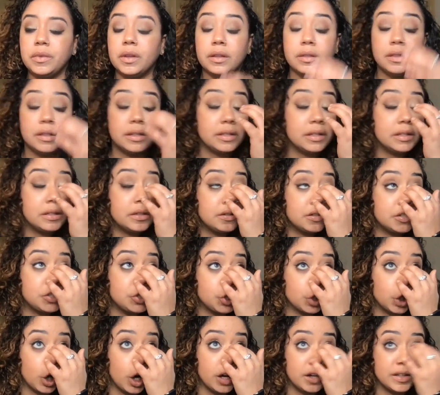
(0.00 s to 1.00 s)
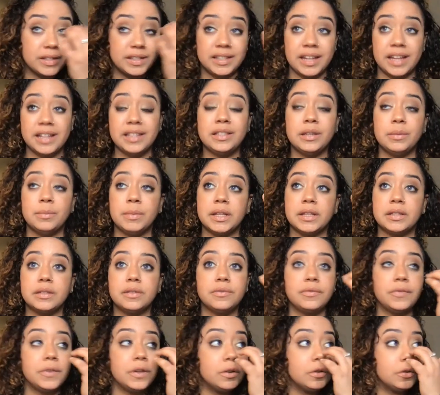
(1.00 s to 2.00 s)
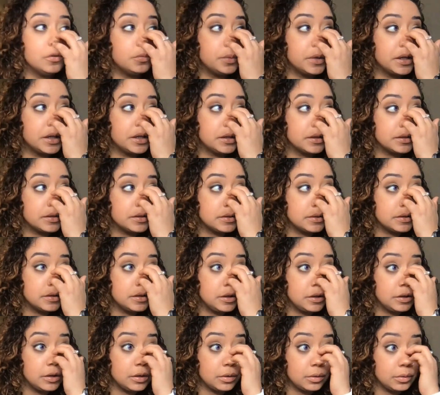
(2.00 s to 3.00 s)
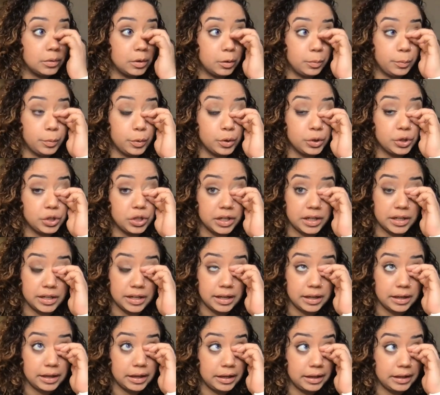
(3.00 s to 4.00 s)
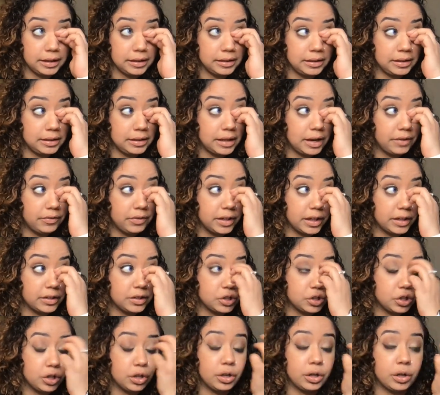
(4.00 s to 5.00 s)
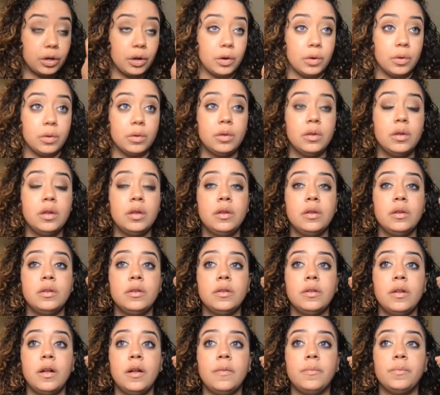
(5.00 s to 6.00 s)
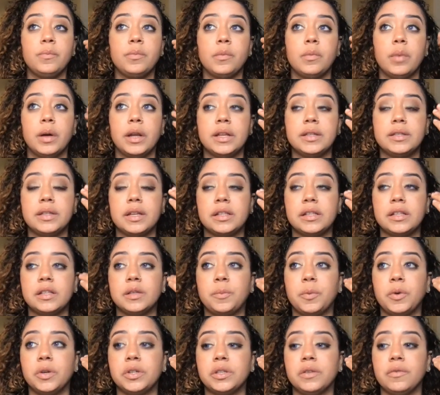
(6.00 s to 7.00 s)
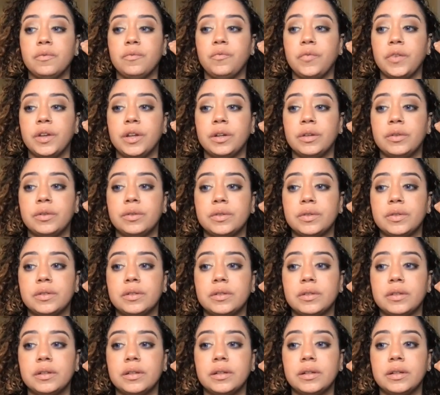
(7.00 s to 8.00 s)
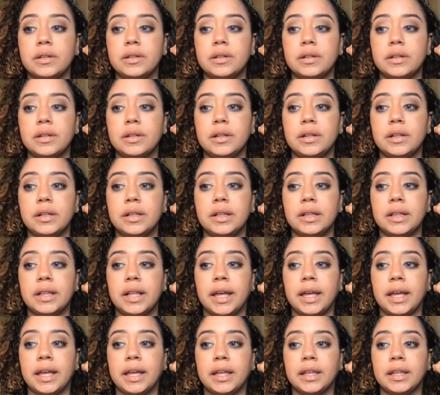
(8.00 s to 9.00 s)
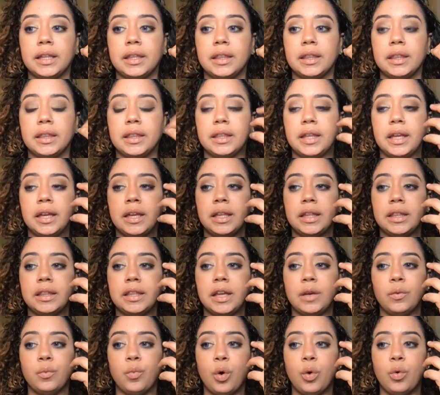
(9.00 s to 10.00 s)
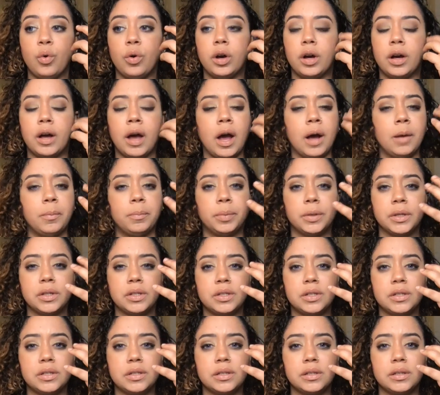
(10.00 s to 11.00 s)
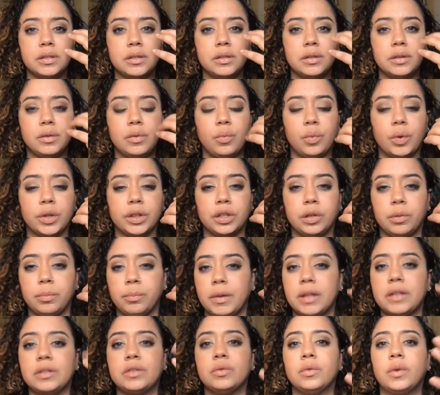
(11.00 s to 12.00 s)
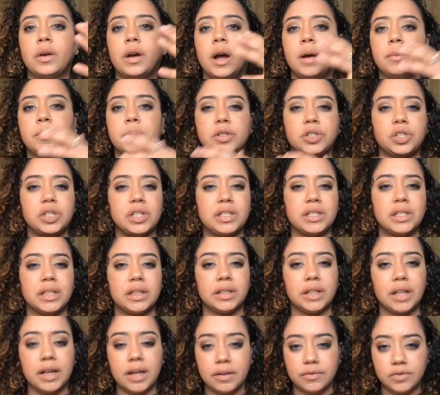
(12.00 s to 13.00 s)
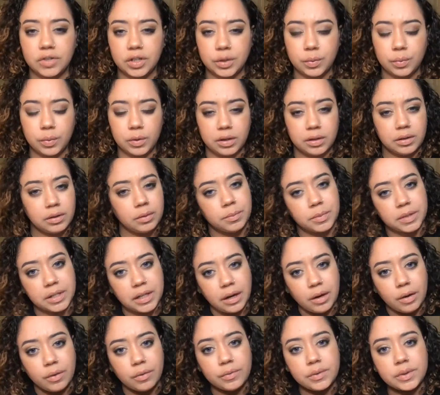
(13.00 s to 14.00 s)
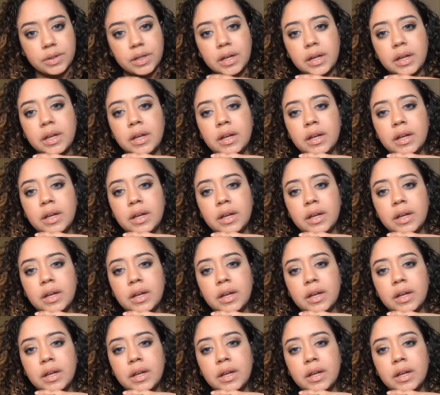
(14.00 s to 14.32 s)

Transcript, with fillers: this is a strong sentiment to feel because, you know, no bullshit. And I never like to sugarcoat. But it's like this person feels like they won't accomplish what they're meant to accomplish just in life, just within themselves,